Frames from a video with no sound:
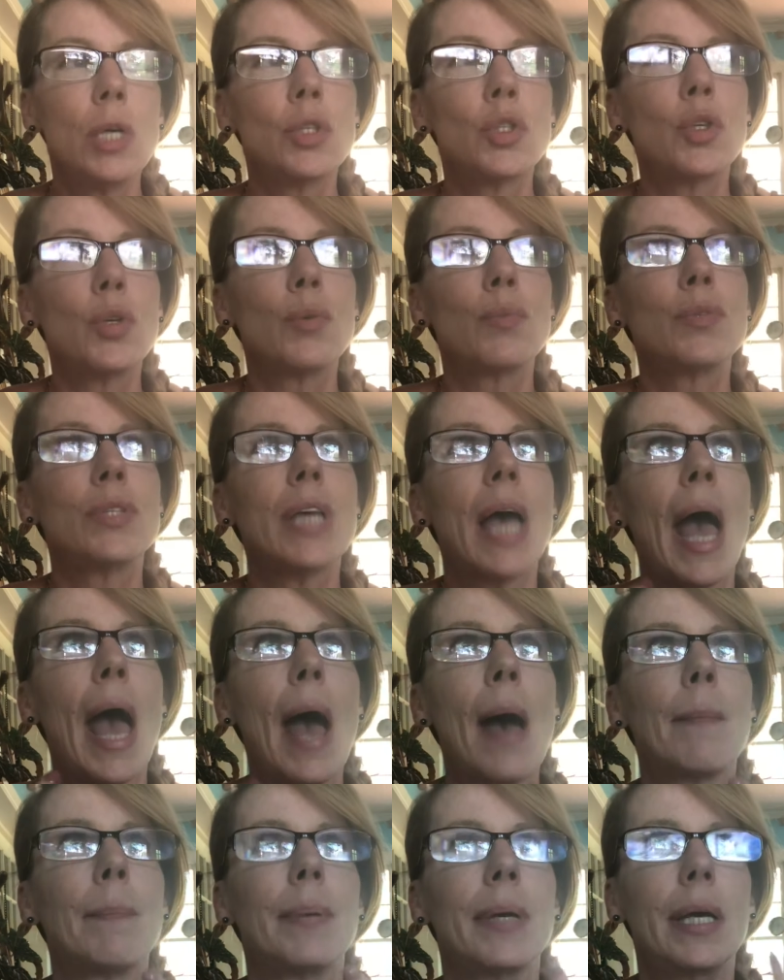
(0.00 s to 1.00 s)
to
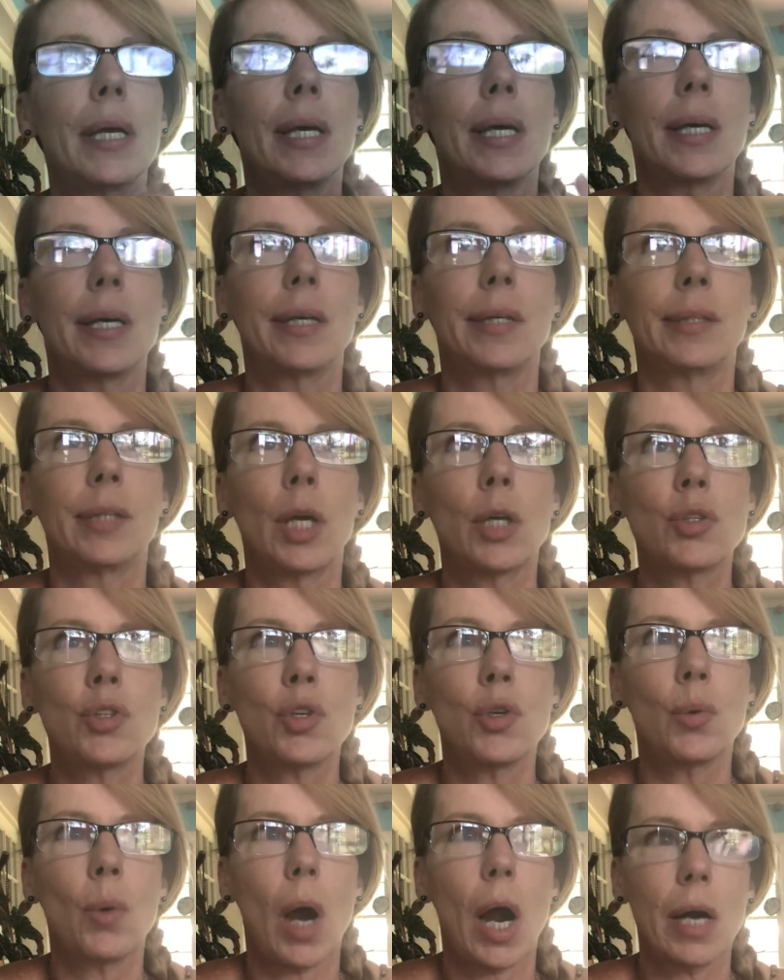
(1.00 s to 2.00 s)
tap
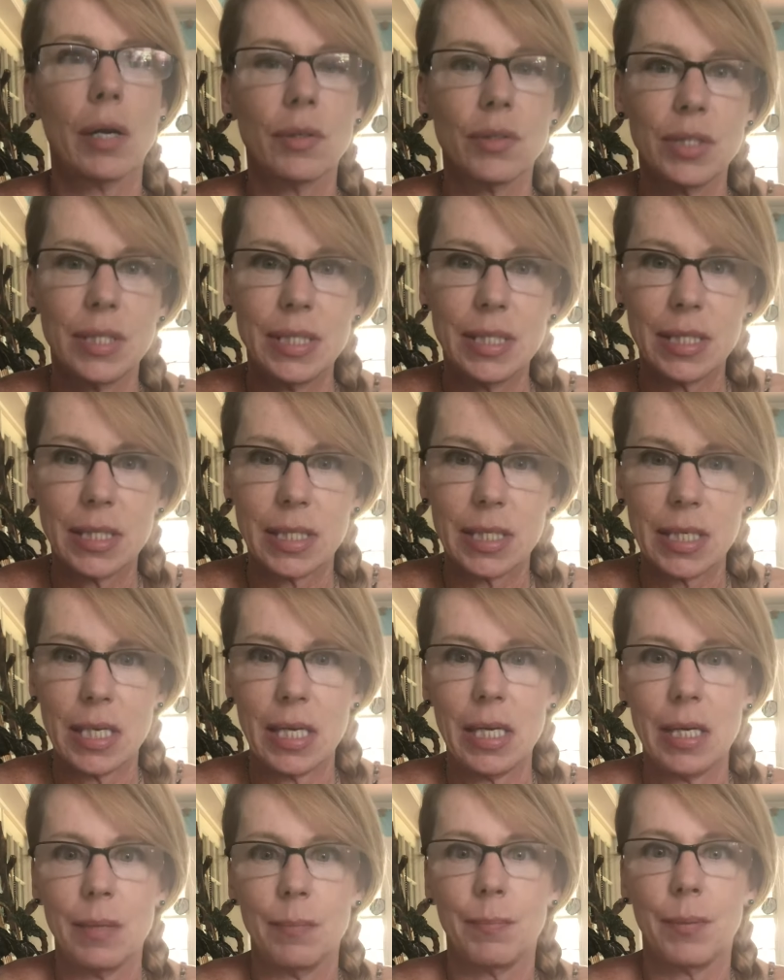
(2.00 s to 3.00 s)
into our
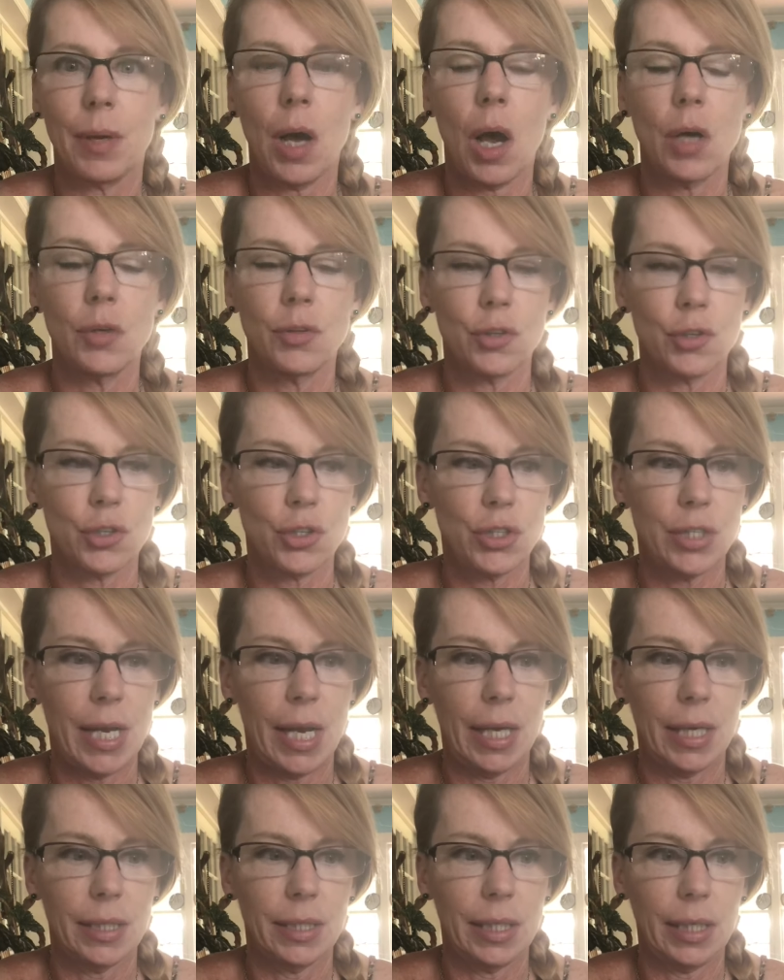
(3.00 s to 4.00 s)
deep
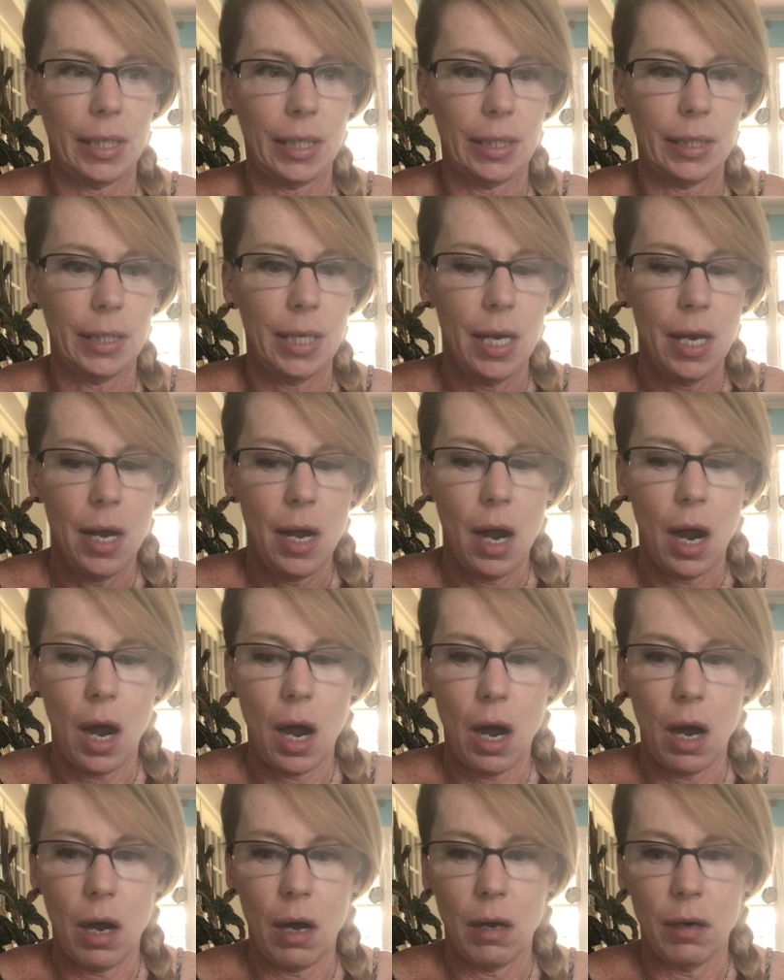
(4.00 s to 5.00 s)
understanding
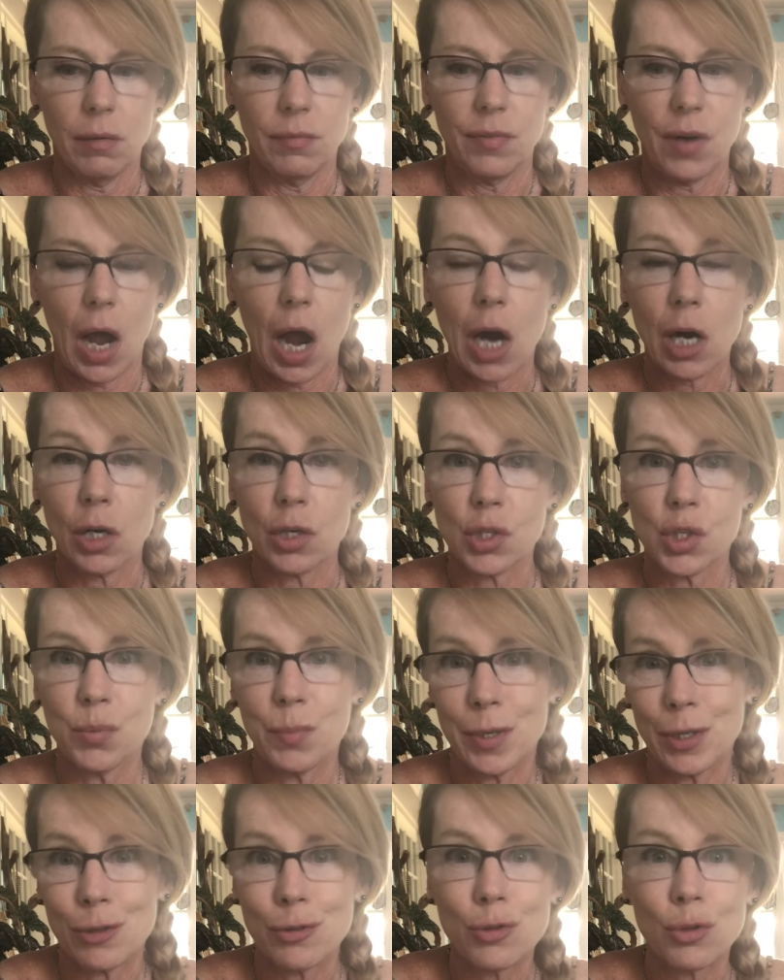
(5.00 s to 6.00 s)
of our
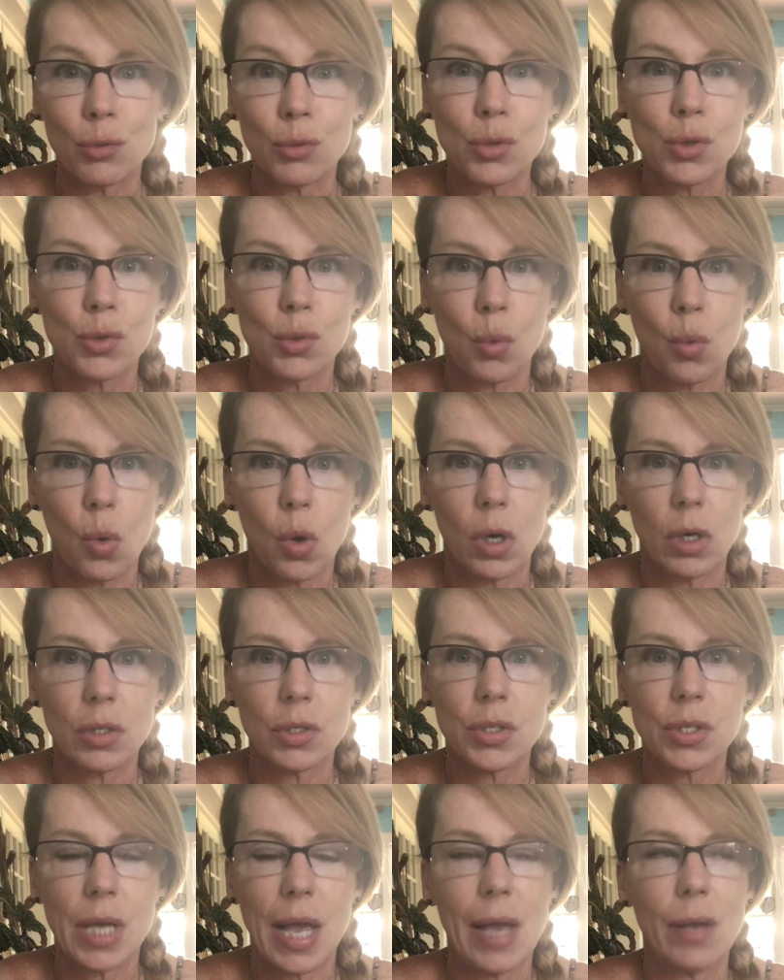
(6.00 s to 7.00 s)
spiritual
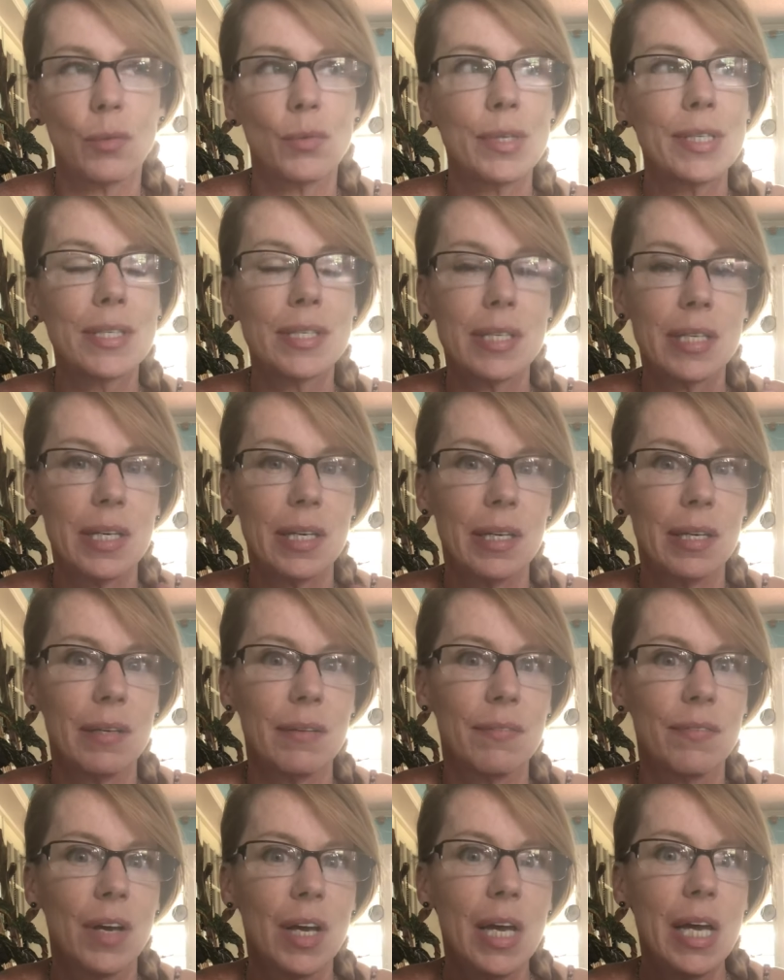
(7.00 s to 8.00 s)
source and
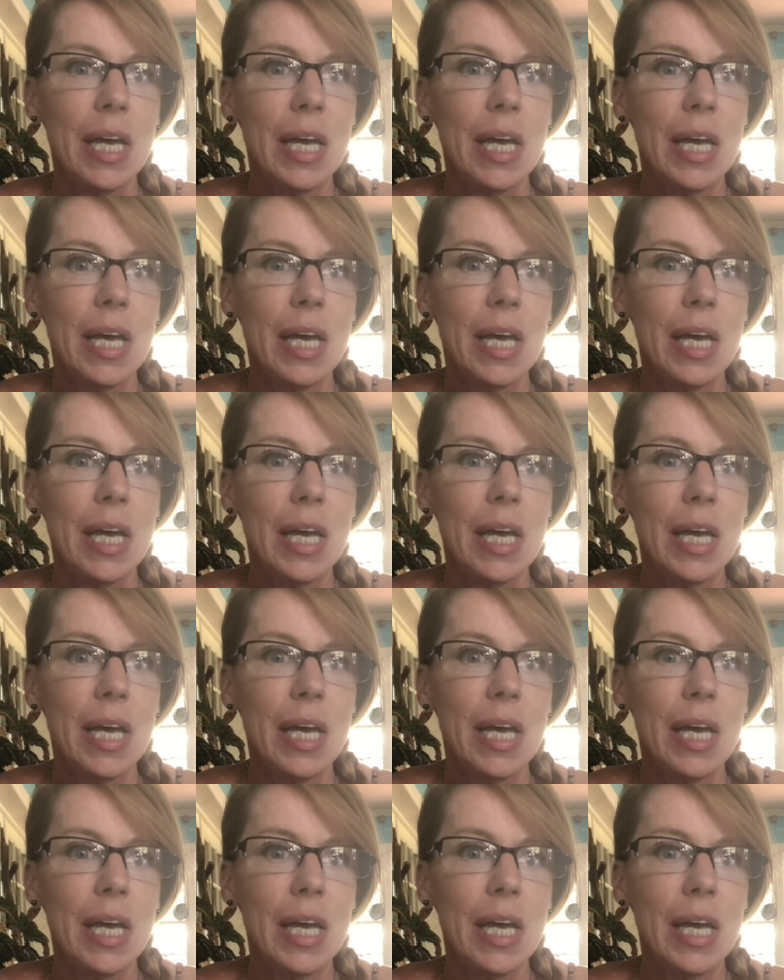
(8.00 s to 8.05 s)
receive